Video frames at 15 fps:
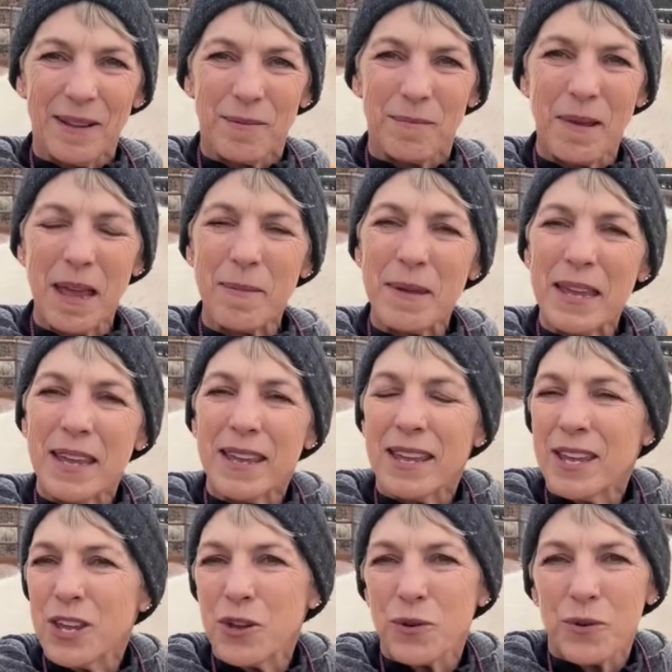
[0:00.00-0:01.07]

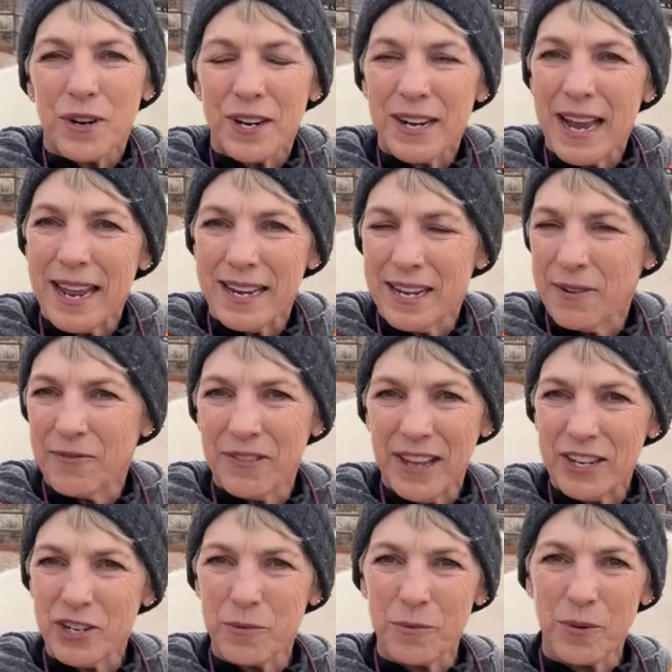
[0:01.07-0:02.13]
Maybe you're at an
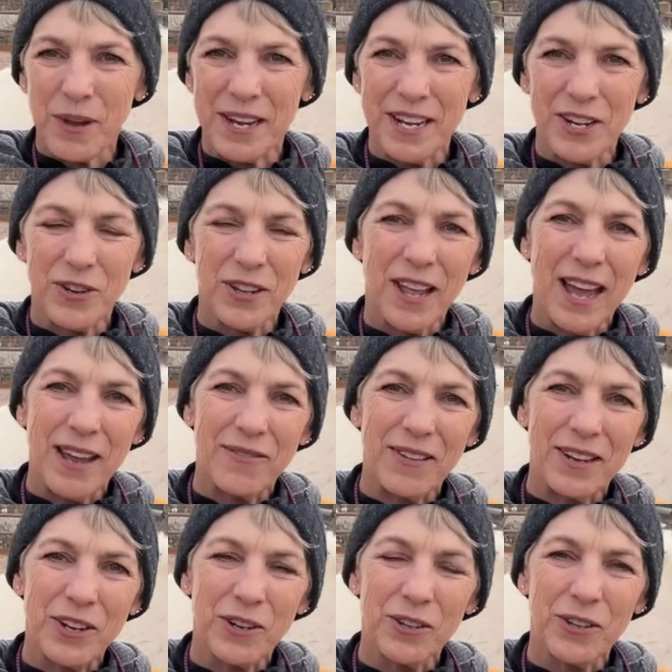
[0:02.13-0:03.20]
inflection point in your life
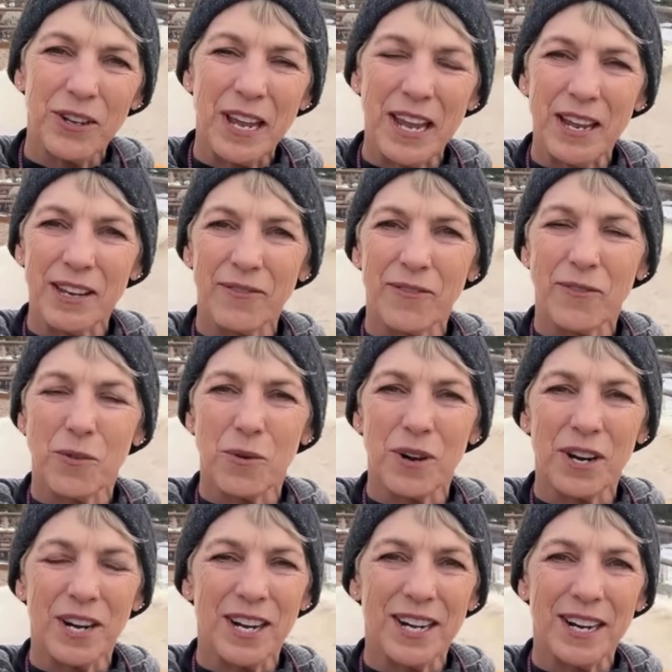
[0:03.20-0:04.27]
and you're looking
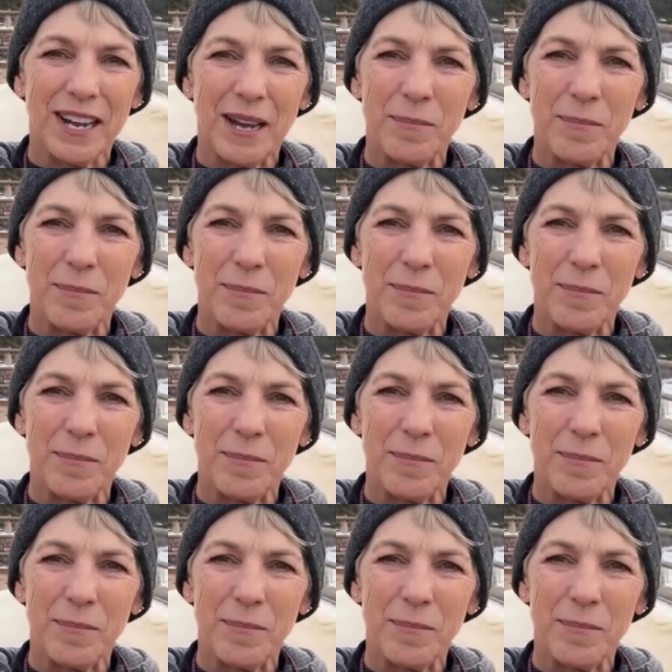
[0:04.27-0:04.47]
for